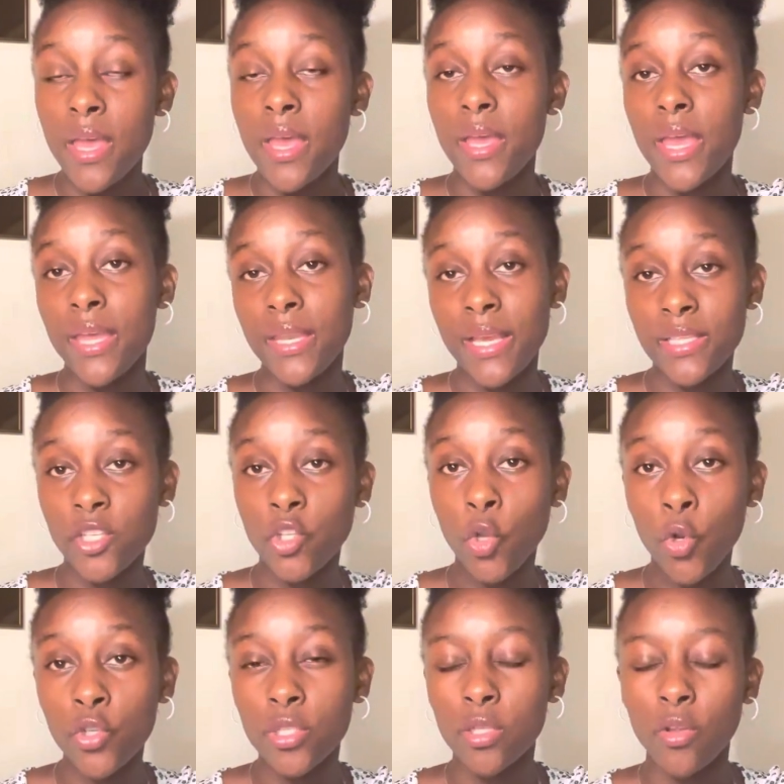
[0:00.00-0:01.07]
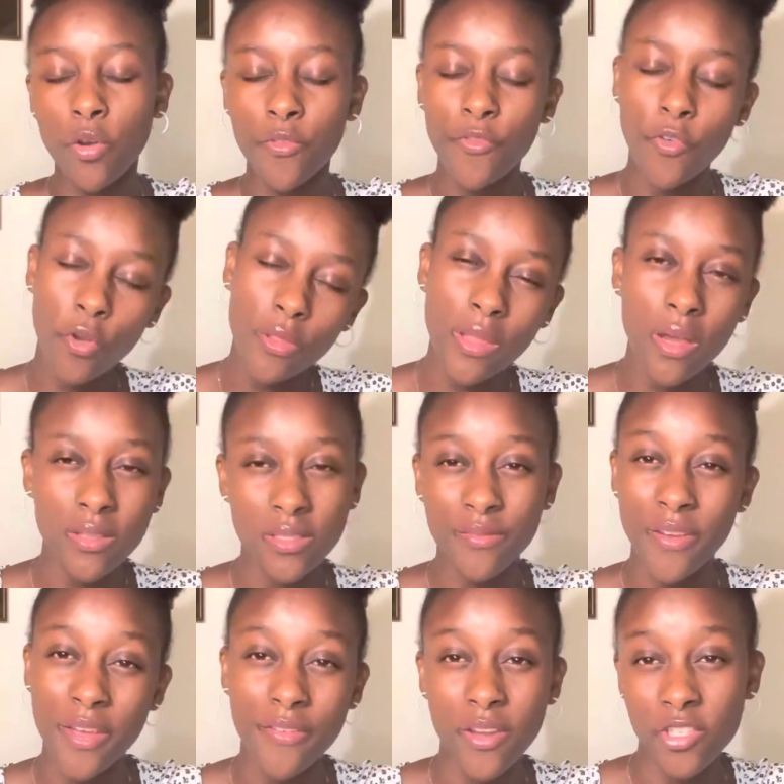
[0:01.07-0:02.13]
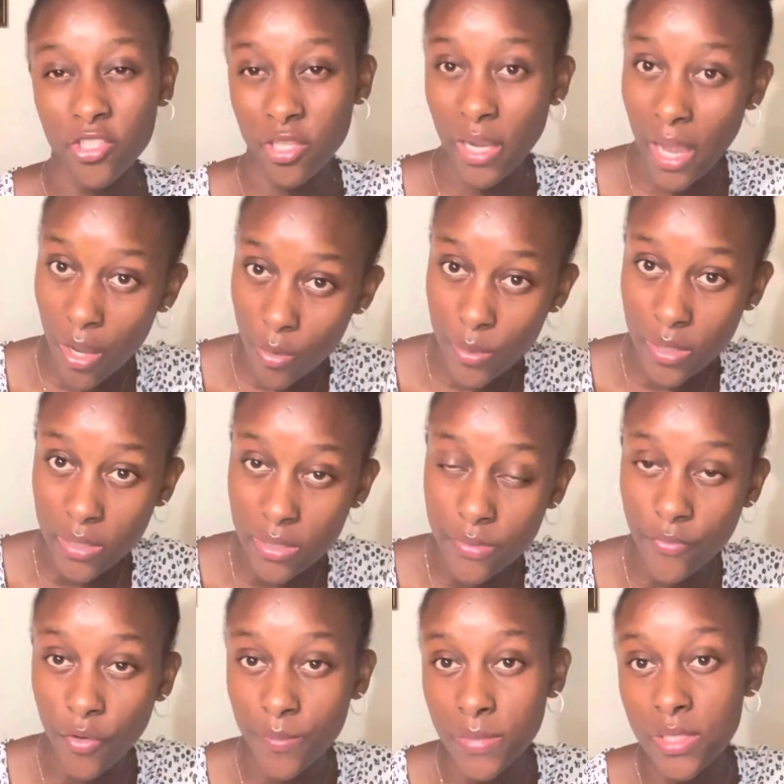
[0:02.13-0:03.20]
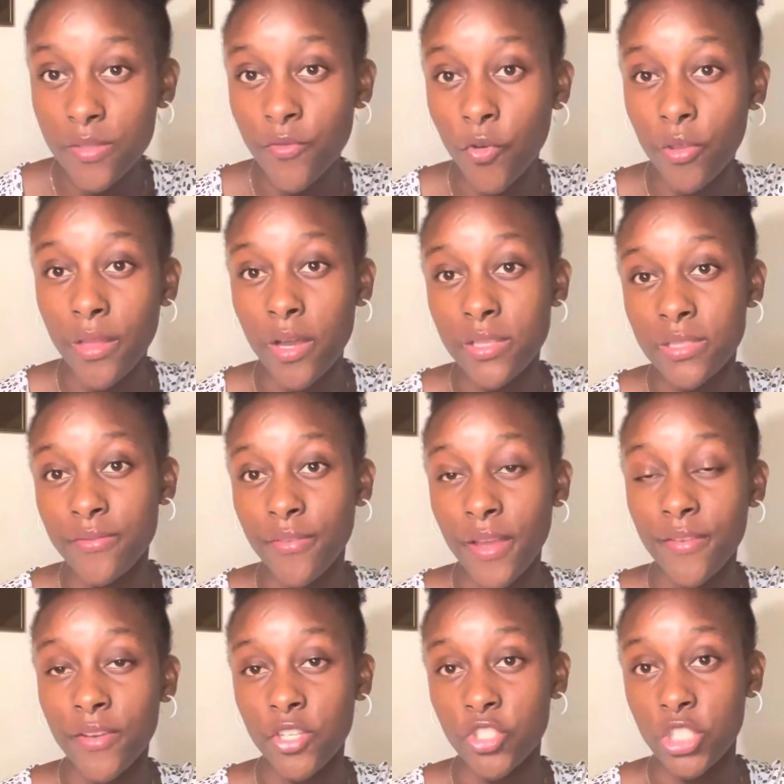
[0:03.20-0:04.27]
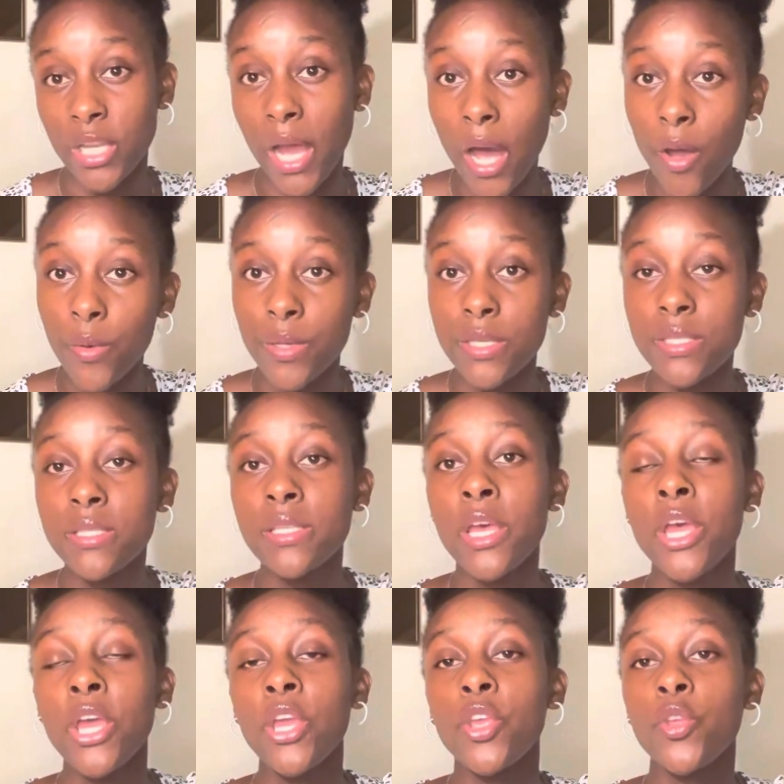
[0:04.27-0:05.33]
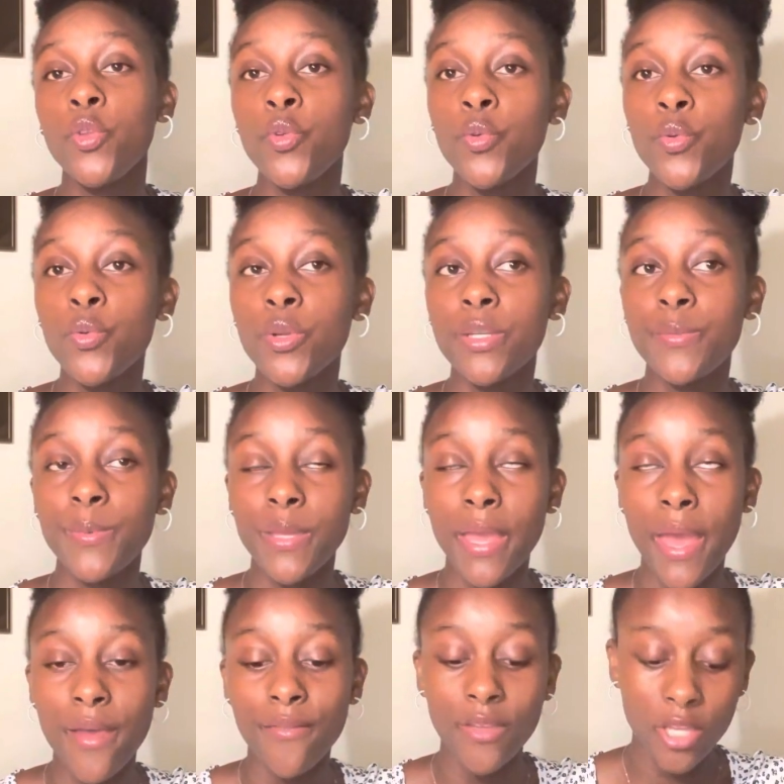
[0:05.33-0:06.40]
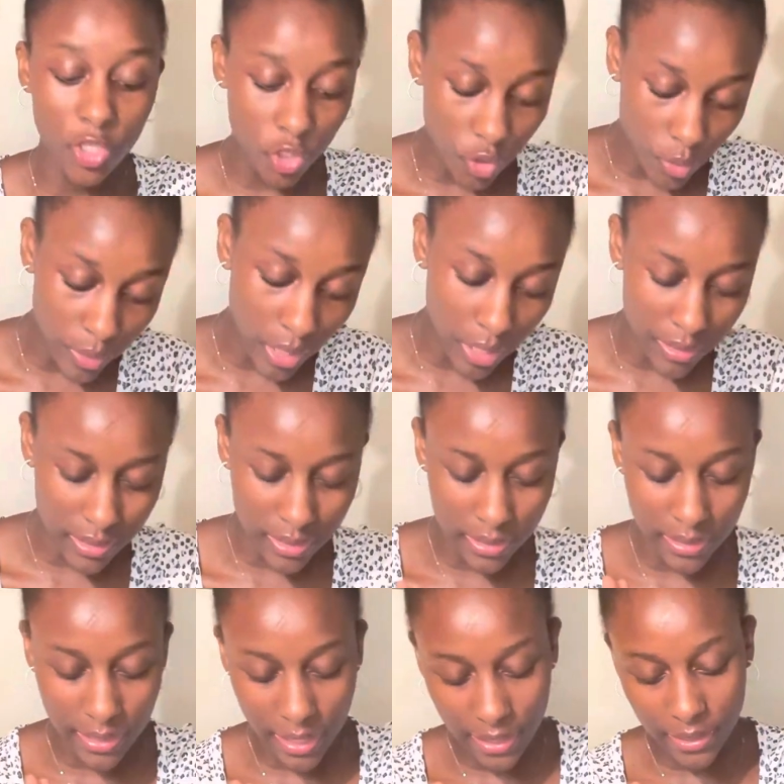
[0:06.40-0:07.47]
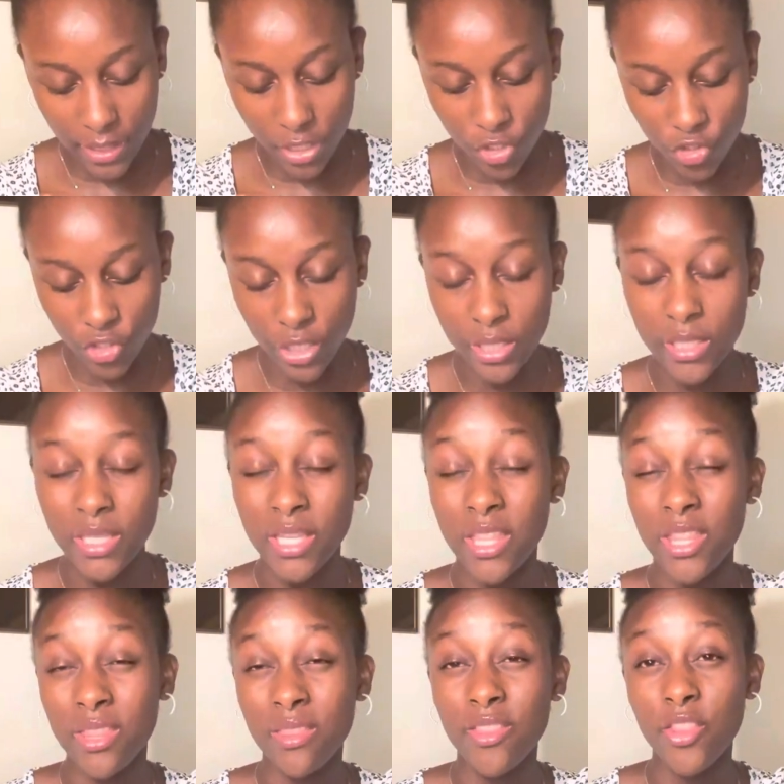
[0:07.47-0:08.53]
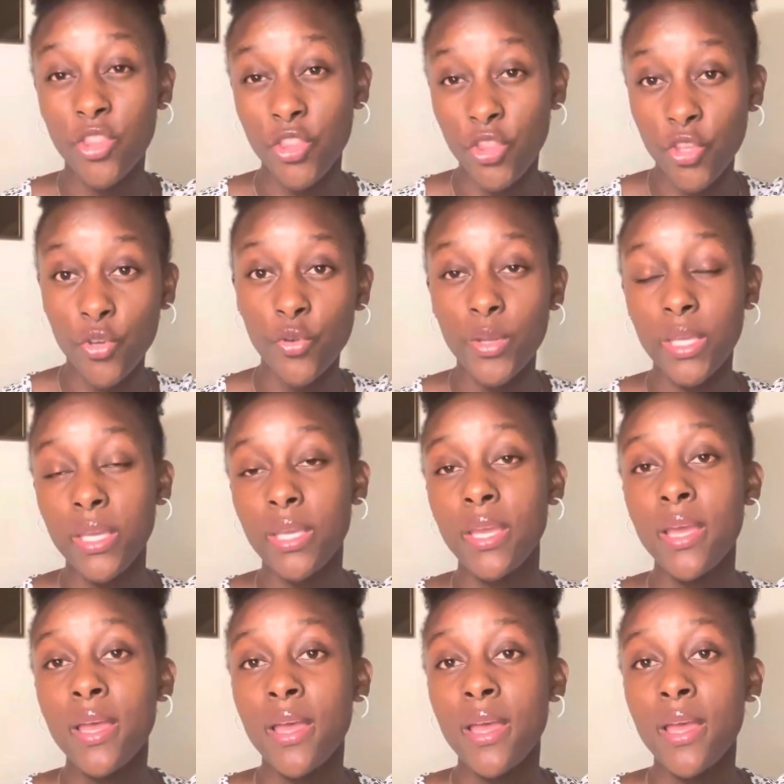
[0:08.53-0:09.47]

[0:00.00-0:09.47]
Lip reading: and has a total of 4,500 hours. From this 4,500 hours, you would be having 2,900 theory,